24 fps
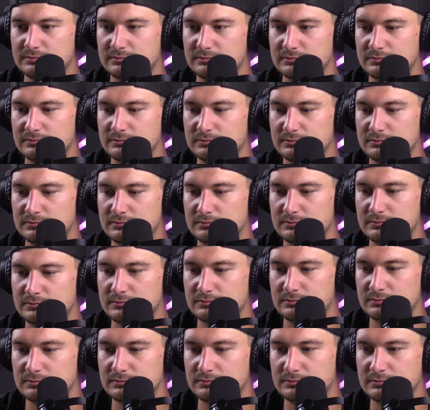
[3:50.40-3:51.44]

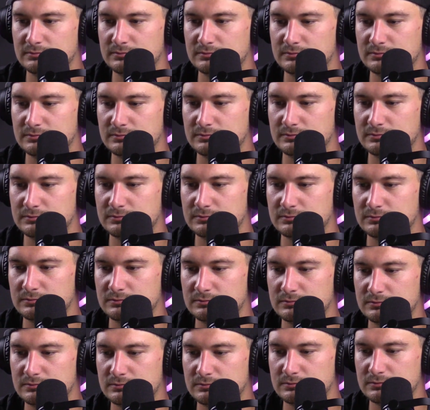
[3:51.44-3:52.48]

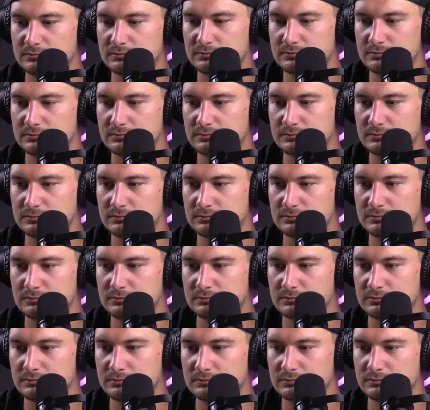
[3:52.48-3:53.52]

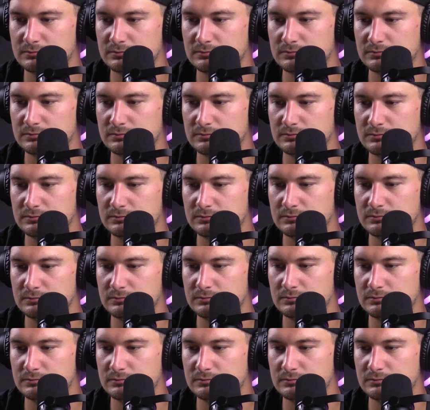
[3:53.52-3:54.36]
This person isn't speaking.